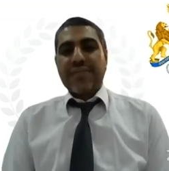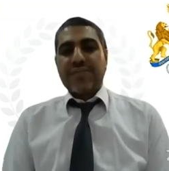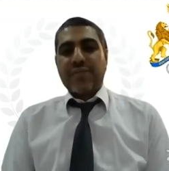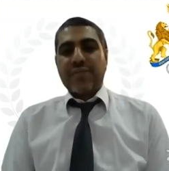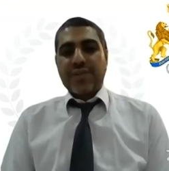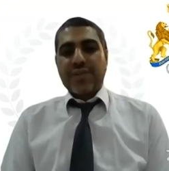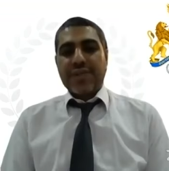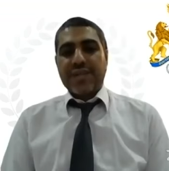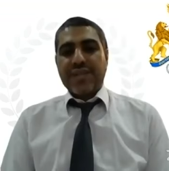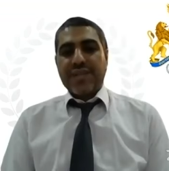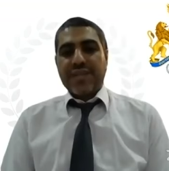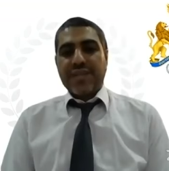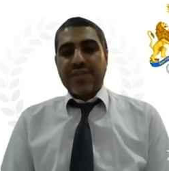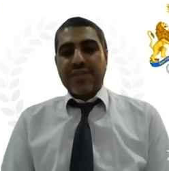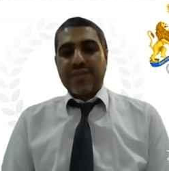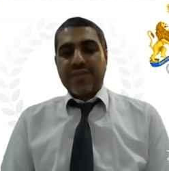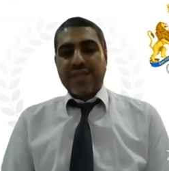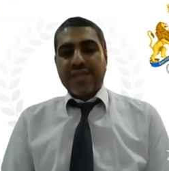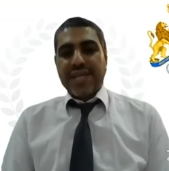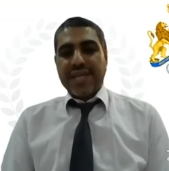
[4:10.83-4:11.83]
for uh,
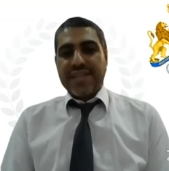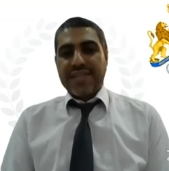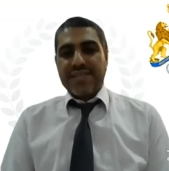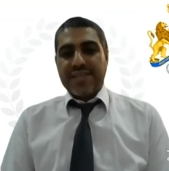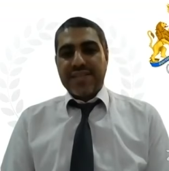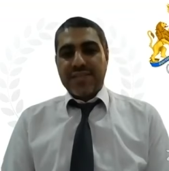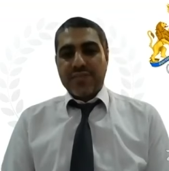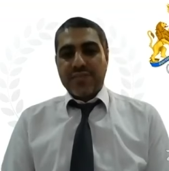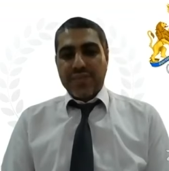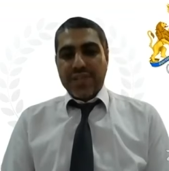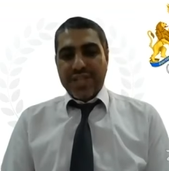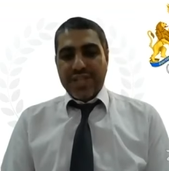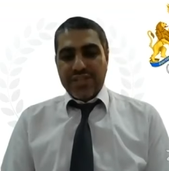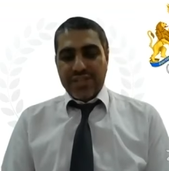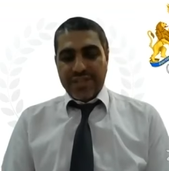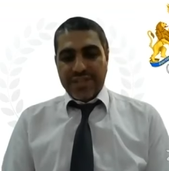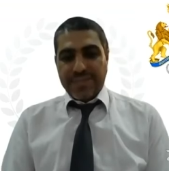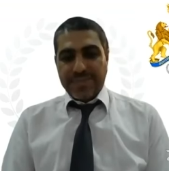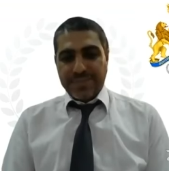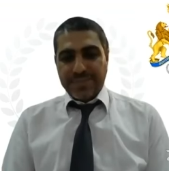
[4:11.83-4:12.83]
your nice
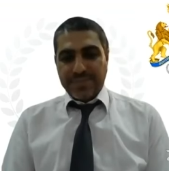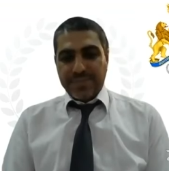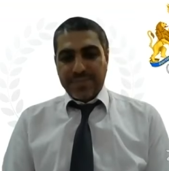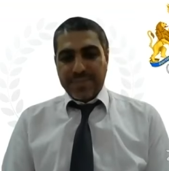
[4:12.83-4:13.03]
introduction.